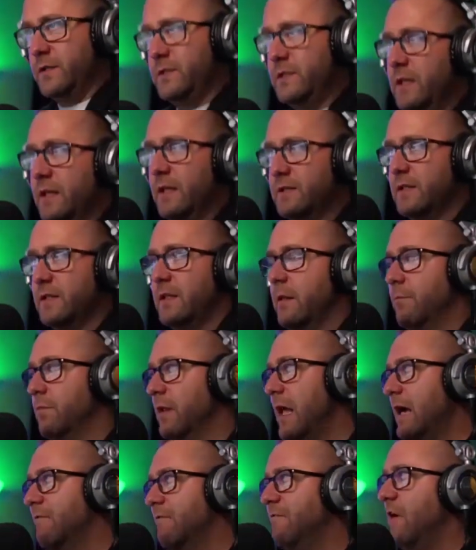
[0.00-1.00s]
see. The
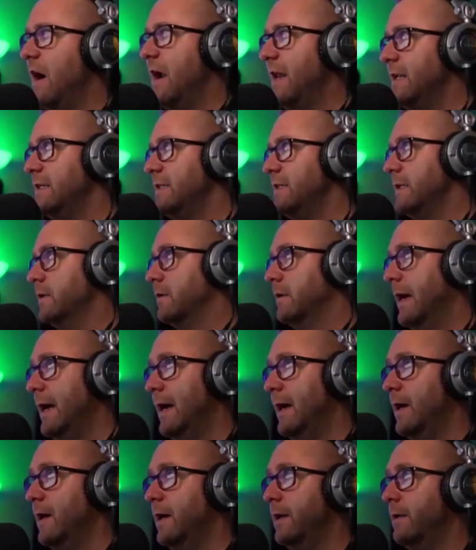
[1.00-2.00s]
Black Friday deal
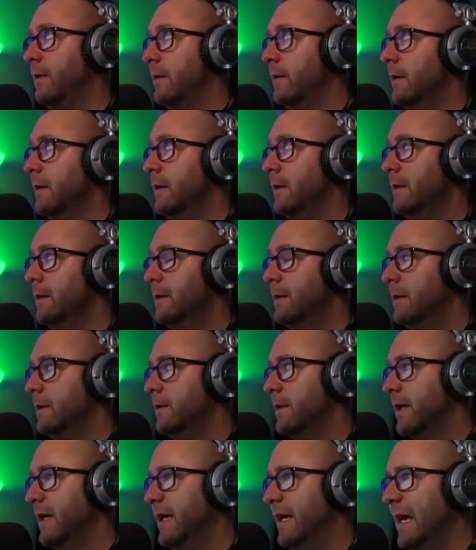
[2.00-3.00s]
had
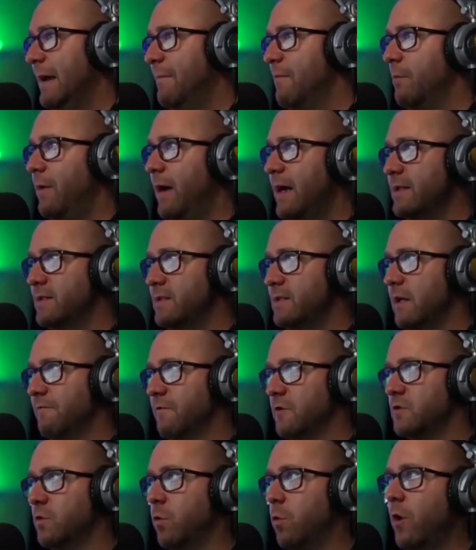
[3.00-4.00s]
the camera by itself
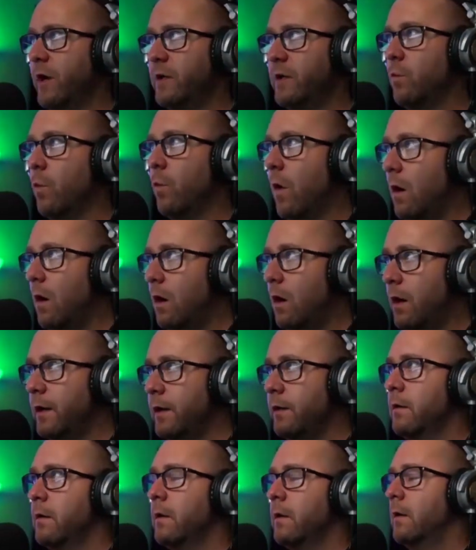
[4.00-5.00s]
for
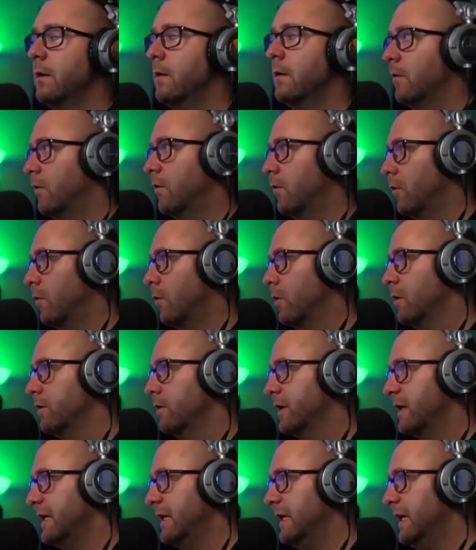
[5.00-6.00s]
21 or
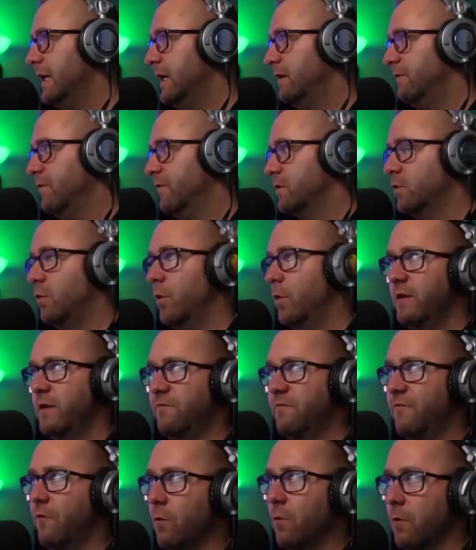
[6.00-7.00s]
the kit for
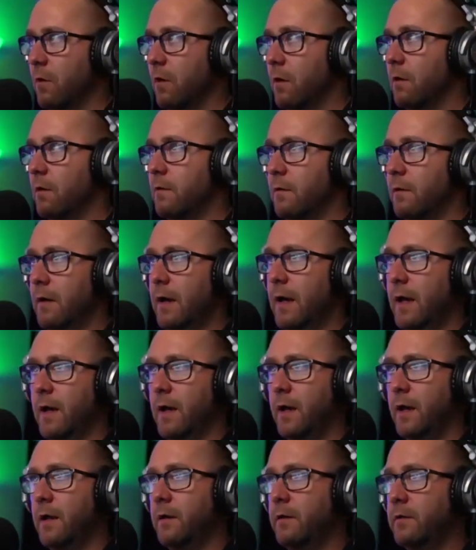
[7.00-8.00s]
24.
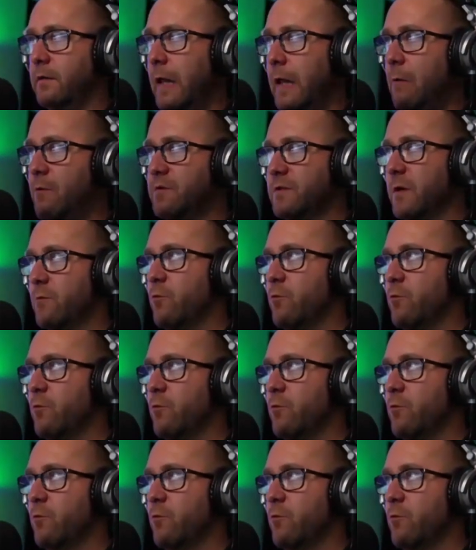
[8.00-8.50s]
And that was